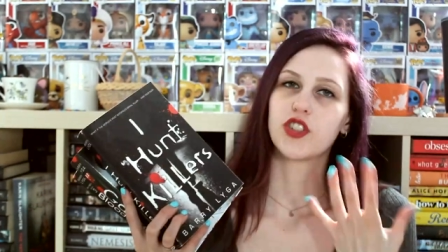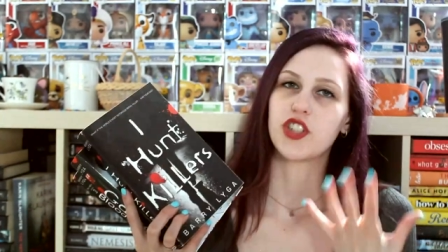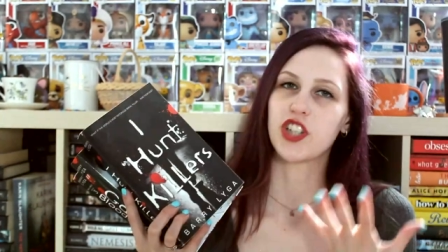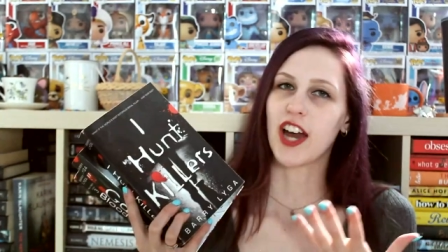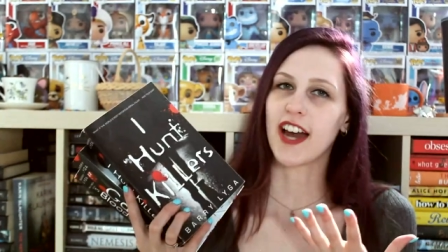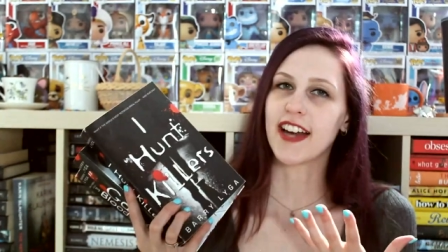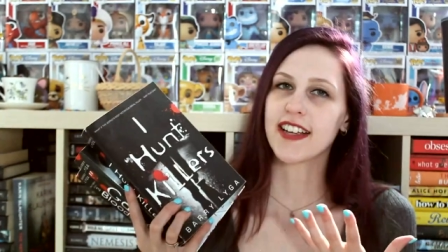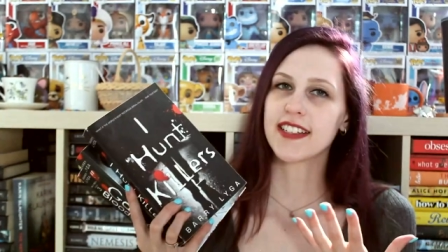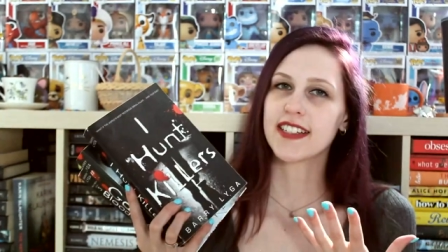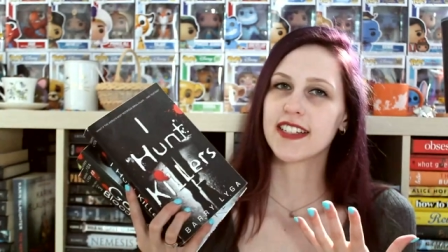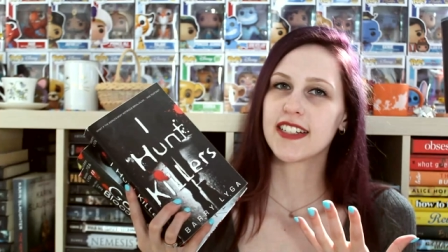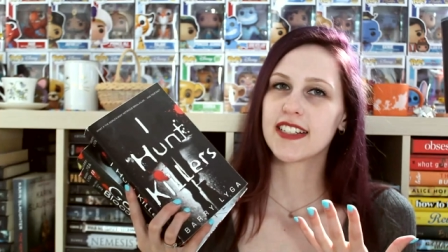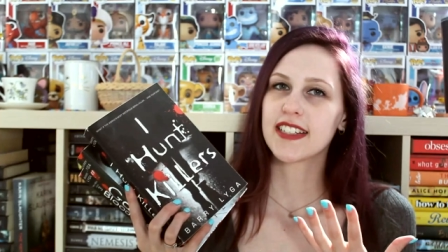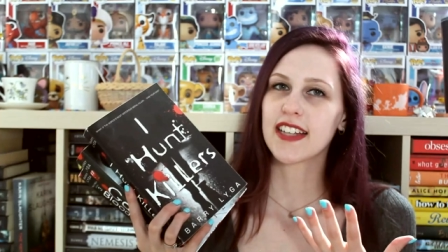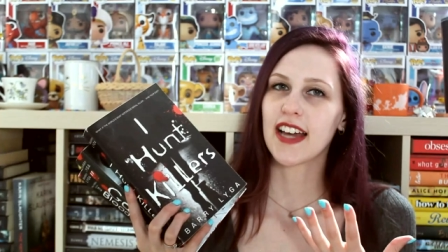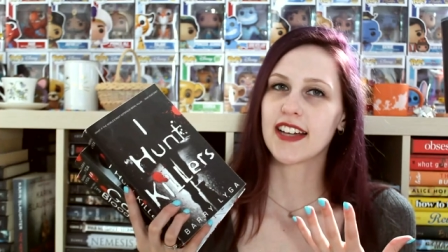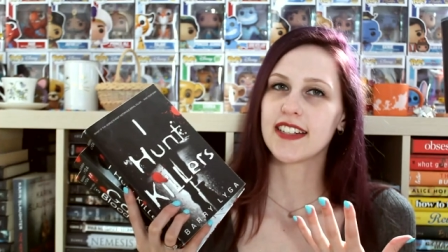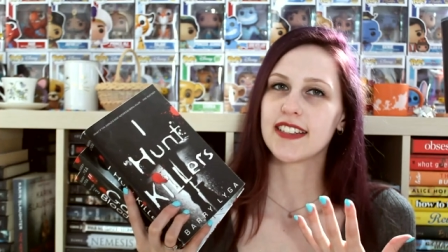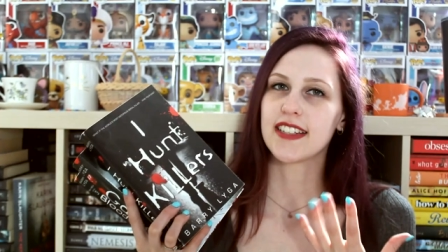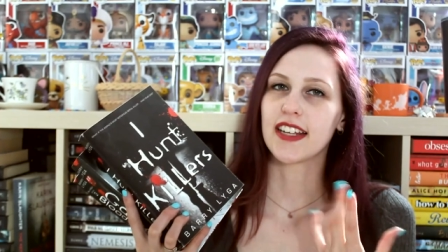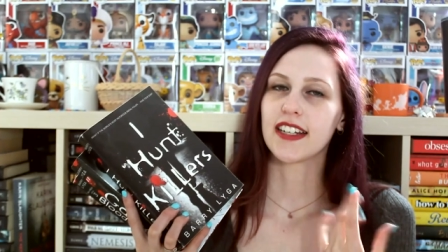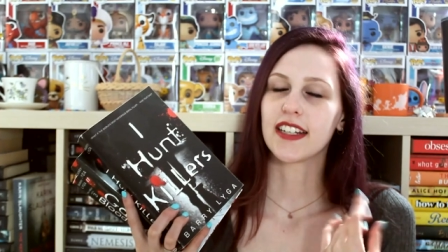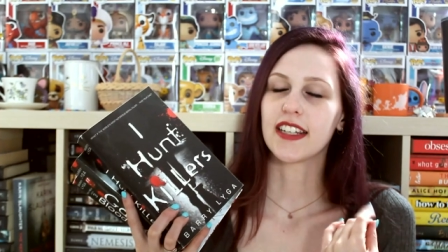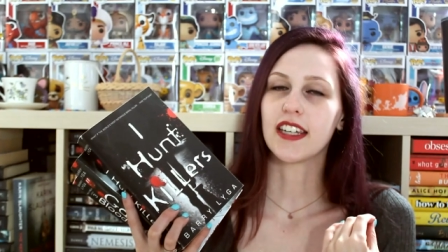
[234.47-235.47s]
Jazz
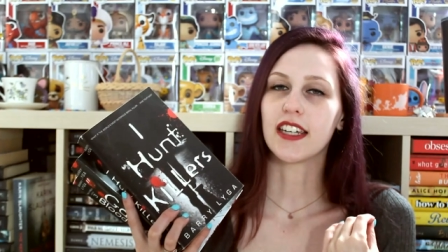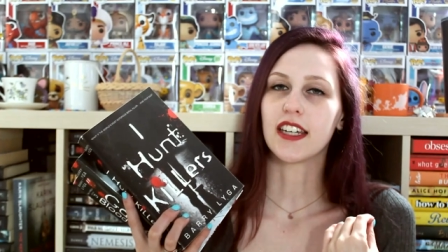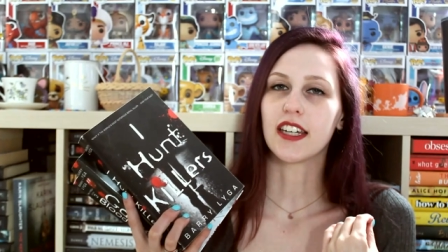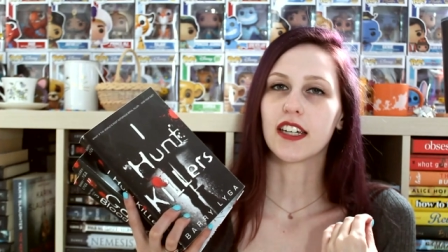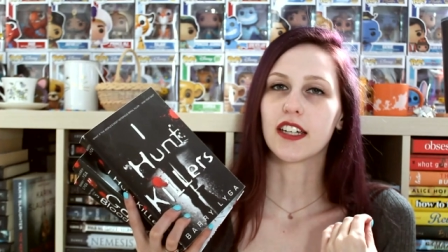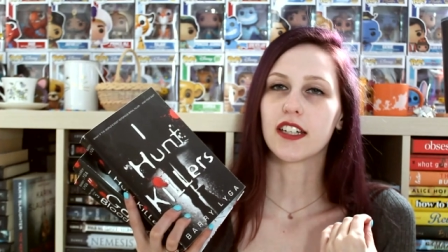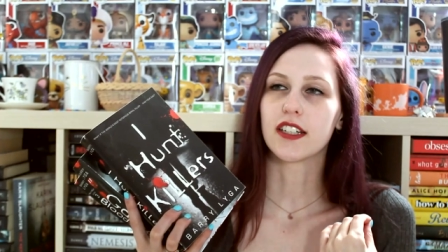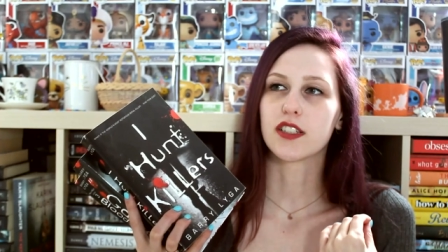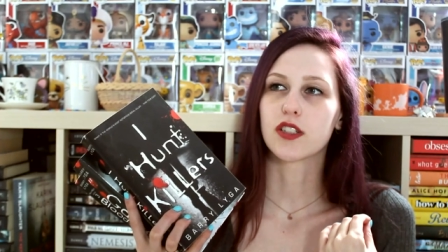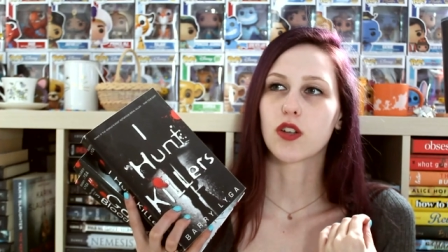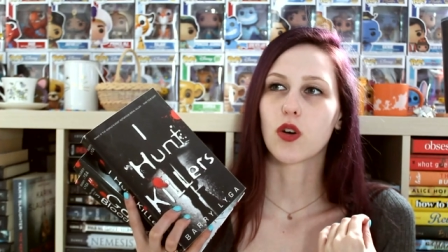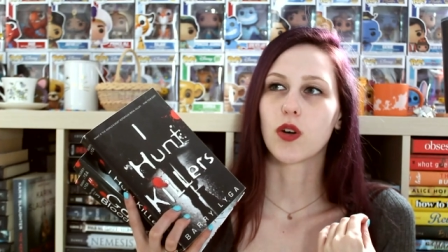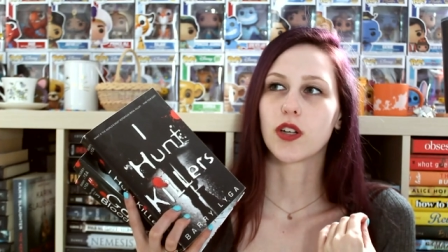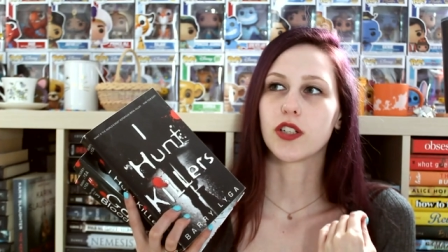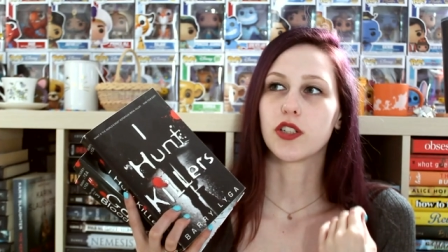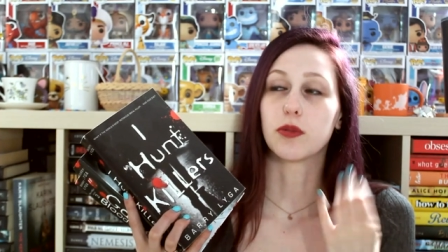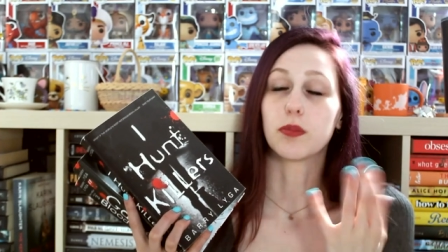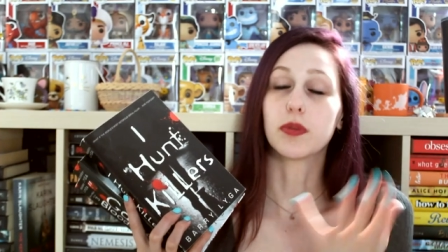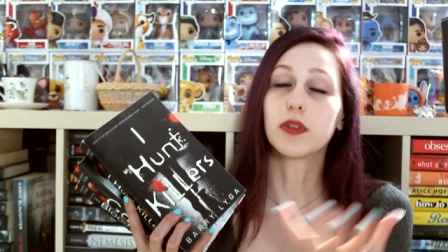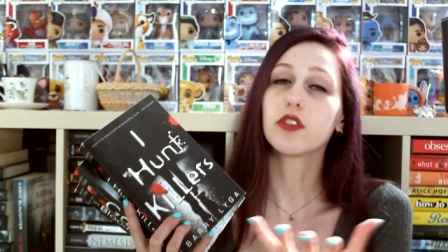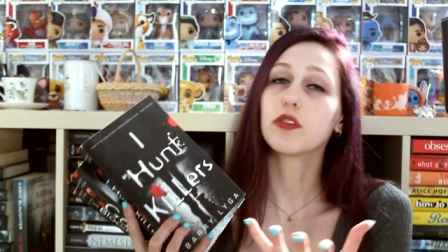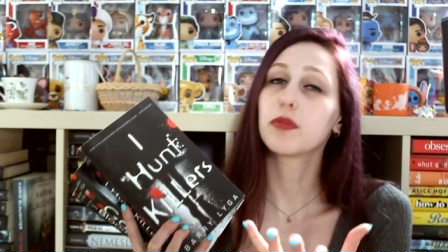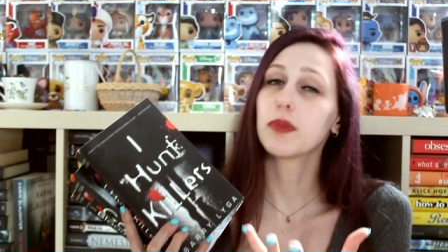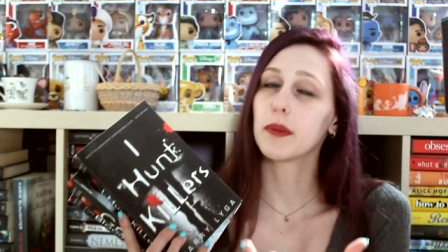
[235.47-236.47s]
decides that he is going to
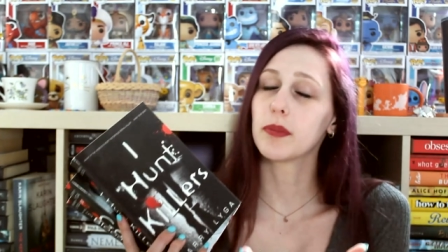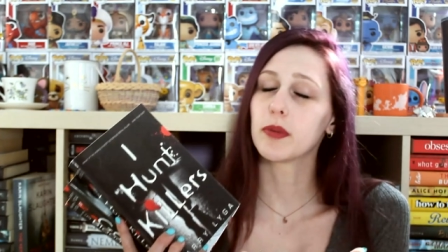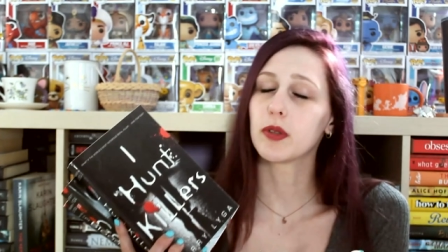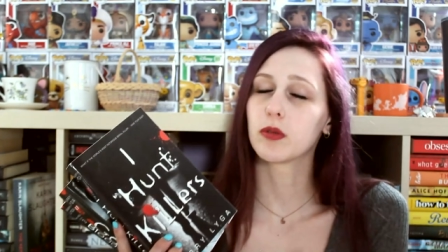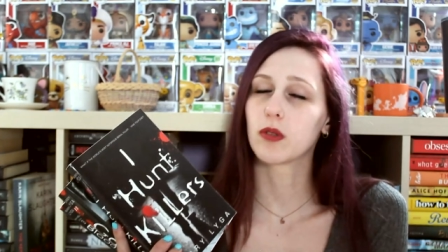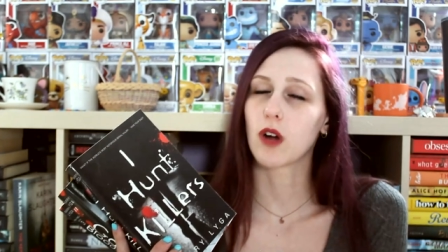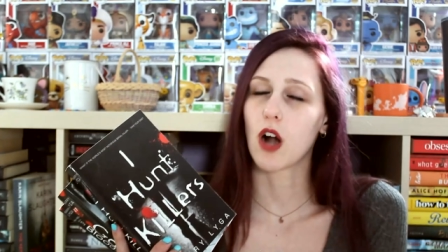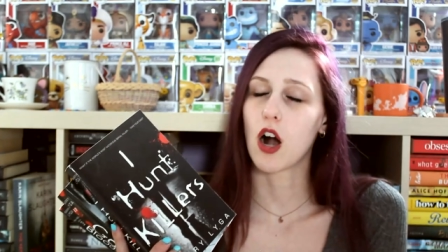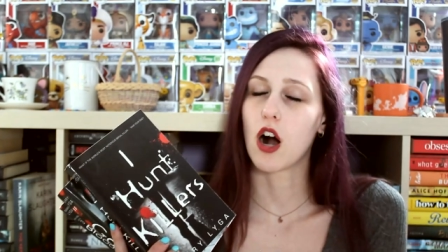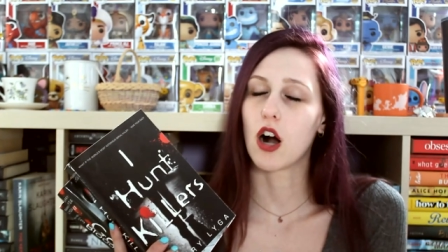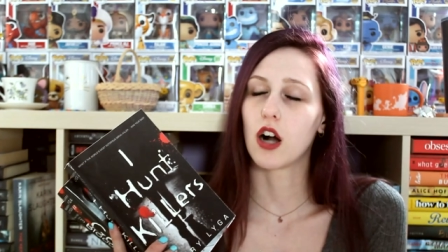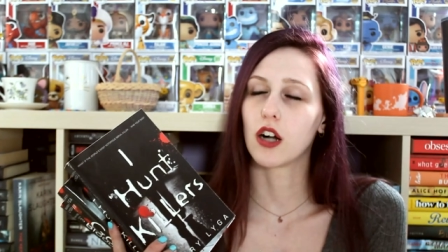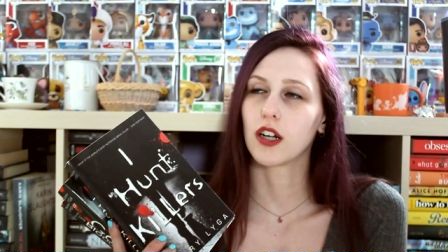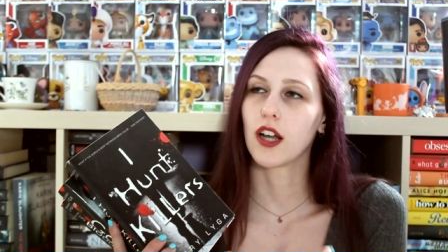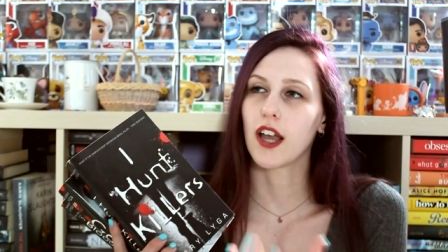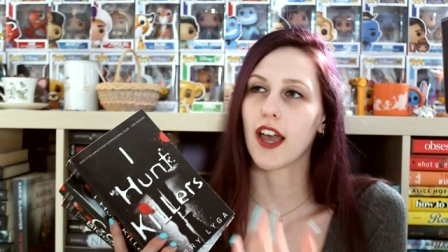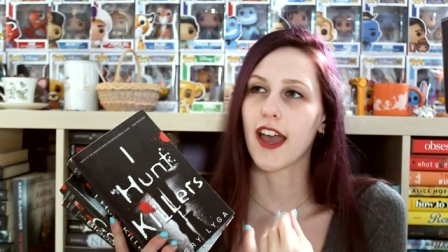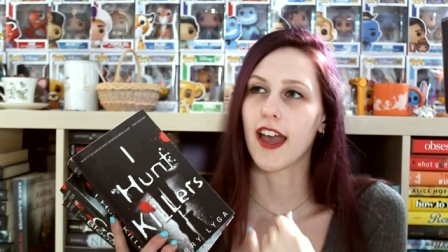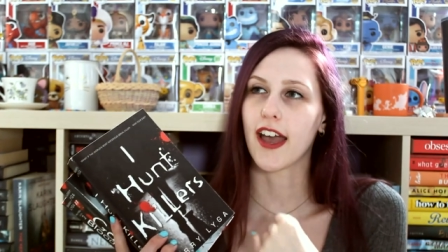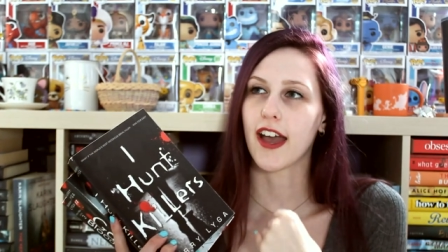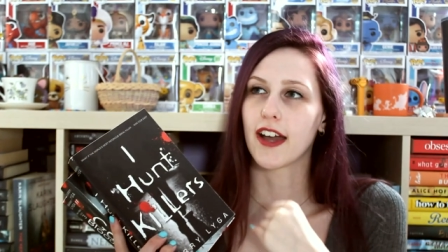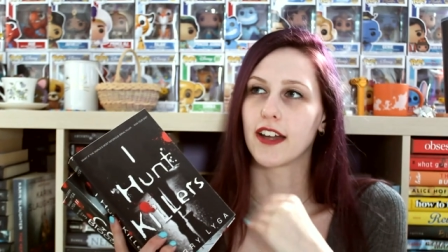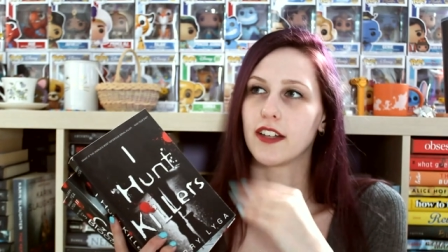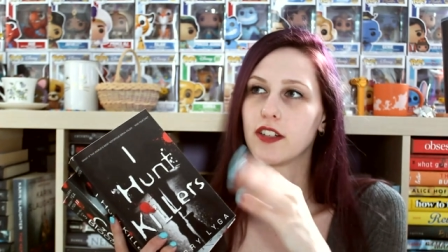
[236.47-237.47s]
prove people wrong
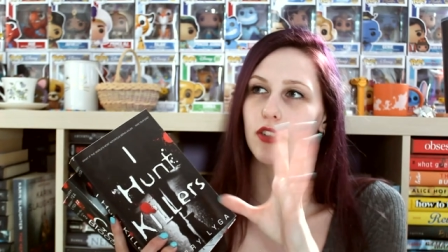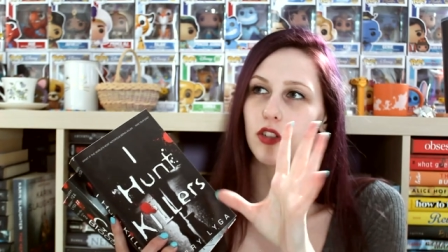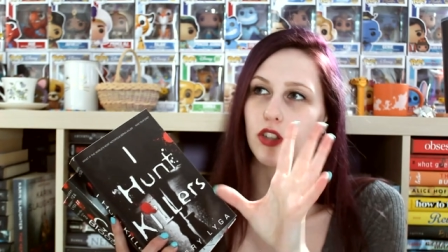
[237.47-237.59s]
and,